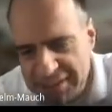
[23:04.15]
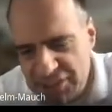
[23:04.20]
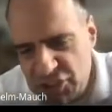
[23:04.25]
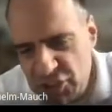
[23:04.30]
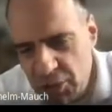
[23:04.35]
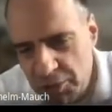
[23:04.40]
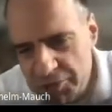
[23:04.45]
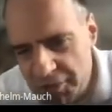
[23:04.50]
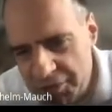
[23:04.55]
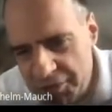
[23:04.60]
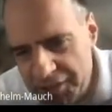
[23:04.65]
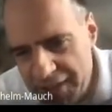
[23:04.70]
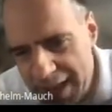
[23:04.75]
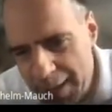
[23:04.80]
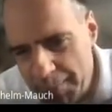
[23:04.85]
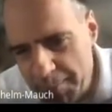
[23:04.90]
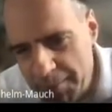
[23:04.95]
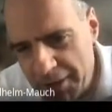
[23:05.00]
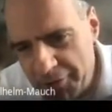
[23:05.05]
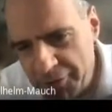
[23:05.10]
It's shown on
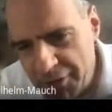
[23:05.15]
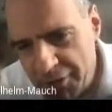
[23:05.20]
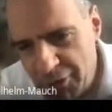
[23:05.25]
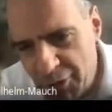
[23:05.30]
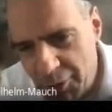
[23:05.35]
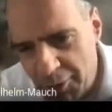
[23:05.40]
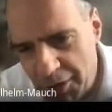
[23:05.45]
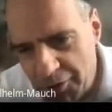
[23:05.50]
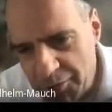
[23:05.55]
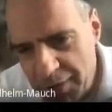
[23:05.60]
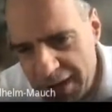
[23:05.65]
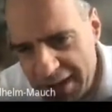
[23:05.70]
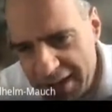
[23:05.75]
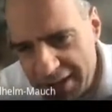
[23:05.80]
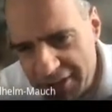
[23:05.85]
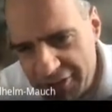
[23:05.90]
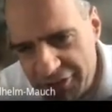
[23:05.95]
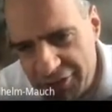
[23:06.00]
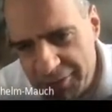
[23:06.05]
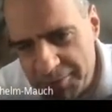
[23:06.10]
the lower
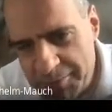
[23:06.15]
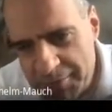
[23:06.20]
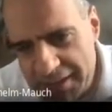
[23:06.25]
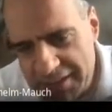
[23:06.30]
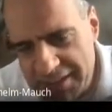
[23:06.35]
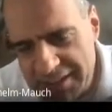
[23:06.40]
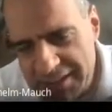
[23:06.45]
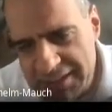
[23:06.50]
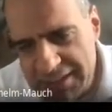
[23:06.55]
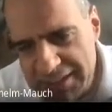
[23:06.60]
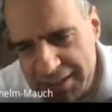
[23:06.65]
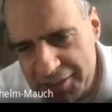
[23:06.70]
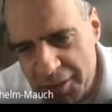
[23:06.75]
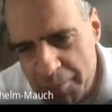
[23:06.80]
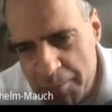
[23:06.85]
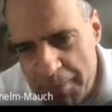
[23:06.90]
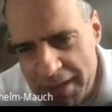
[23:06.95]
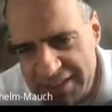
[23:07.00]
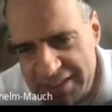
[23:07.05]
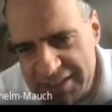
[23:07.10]
right. This is in the
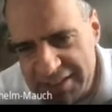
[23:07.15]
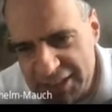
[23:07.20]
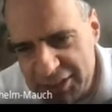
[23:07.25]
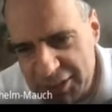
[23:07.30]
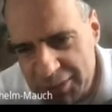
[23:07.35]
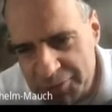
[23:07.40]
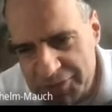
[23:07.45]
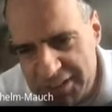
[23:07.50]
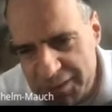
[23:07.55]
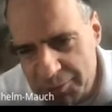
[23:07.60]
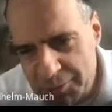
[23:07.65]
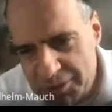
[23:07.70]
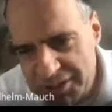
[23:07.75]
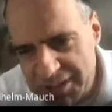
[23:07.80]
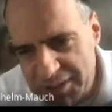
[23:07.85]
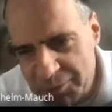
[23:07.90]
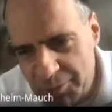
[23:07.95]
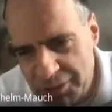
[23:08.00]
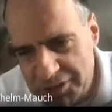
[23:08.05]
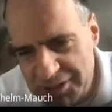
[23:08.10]
basis of
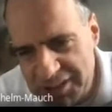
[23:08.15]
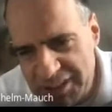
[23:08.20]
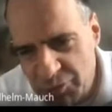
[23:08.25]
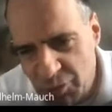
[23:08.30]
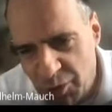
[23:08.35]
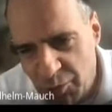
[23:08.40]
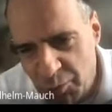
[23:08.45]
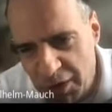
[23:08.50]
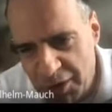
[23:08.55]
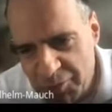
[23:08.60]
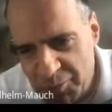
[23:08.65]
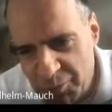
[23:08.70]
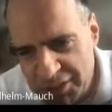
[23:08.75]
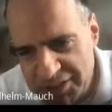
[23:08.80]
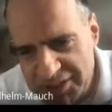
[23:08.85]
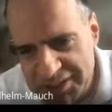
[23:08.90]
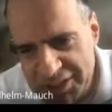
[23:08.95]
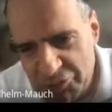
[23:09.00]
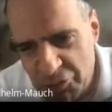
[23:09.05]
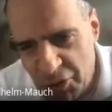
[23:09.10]

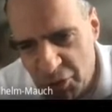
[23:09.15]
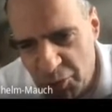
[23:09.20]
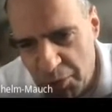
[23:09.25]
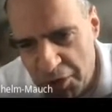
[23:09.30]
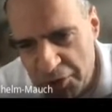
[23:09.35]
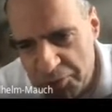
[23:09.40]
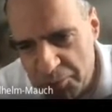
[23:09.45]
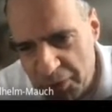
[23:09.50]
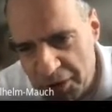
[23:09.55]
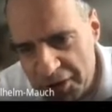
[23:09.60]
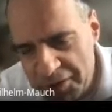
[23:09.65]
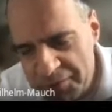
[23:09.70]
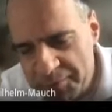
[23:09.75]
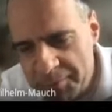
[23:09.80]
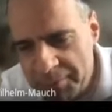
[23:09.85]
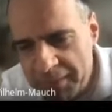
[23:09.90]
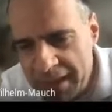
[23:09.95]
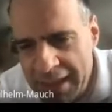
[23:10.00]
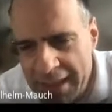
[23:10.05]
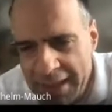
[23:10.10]
00011011.
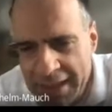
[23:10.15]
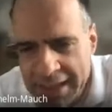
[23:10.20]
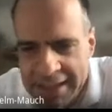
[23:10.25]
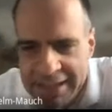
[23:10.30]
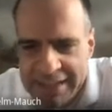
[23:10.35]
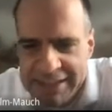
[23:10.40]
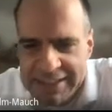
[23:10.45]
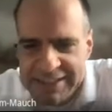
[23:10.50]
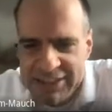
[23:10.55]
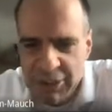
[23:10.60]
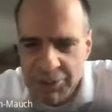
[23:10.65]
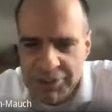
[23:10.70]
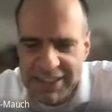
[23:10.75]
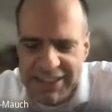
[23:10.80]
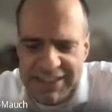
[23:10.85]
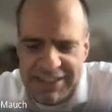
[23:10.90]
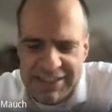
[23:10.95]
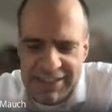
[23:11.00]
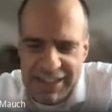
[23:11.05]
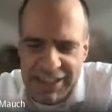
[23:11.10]
So
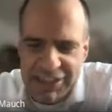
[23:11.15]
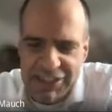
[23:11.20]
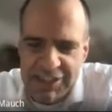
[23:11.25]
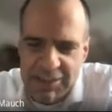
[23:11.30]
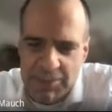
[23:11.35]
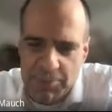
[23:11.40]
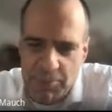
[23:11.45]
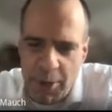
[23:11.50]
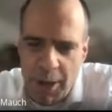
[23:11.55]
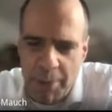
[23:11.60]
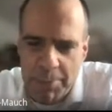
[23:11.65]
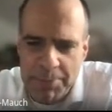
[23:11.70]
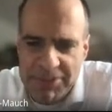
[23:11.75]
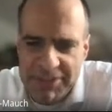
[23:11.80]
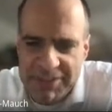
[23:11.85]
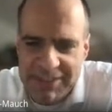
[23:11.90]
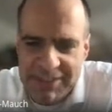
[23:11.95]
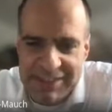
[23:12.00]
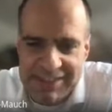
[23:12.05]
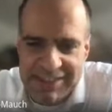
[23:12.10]
this
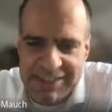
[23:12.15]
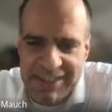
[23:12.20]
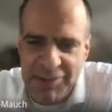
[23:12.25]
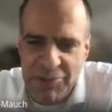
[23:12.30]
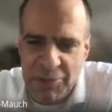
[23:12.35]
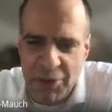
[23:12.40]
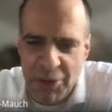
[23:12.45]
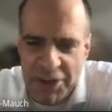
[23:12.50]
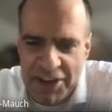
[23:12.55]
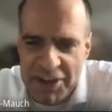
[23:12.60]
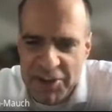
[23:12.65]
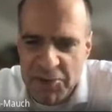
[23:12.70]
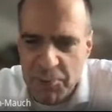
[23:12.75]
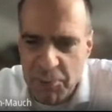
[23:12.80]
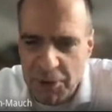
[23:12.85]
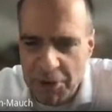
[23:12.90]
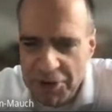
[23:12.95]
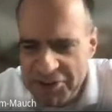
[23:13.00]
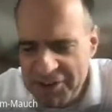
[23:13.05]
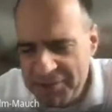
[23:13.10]
swaps 0 and
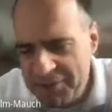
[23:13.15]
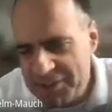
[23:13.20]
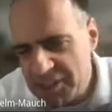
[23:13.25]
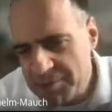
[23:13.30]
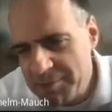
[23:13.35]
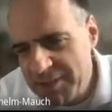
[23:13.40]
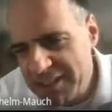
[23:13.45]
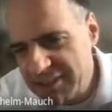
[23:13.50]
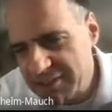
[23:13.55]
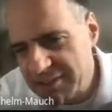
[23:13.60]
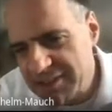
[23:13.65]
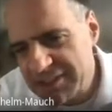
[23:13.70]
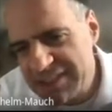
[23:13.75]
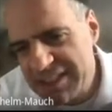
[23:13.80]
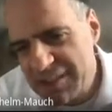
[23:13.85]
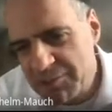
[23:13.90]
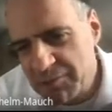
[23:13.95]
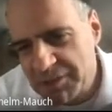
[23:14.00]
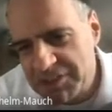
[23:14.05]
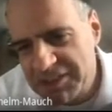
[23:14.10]
1, which means on the
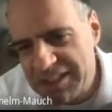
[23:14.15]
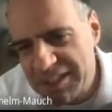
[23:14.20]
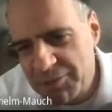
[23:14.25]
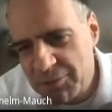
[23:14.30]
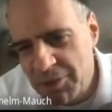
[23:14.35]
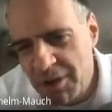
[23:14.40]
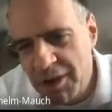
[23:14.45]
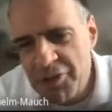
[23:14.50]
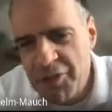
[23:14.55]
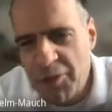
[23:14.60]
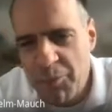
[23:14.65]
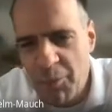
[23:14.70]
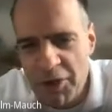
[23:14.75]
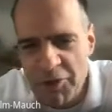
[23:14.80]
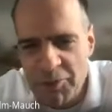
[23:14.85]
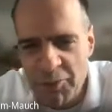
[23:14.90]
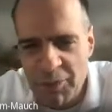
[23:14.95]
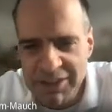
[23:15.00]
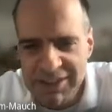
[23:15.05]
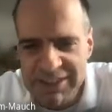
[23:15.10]
0, 0, on the
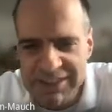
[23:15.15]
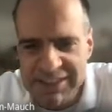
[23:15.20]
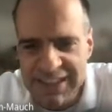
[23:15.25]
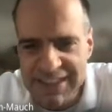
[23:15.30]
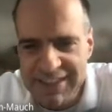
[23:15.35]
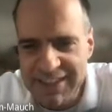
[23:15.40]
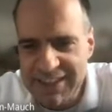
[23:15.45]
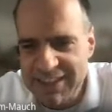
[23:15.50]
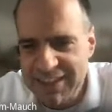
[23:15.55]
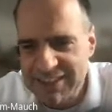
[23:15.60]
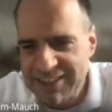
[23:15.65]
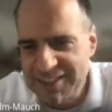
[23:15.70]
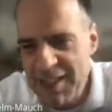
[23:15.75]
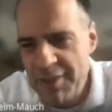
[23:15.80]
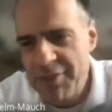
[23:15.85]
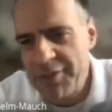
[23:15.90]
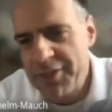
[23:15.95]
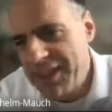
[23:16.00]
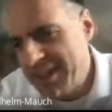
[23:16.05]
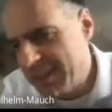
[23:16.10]
1, 1 state, it does
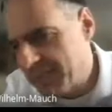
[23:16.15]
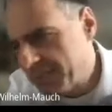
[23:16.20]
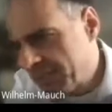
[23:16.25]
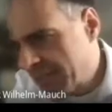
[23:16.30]
nothing.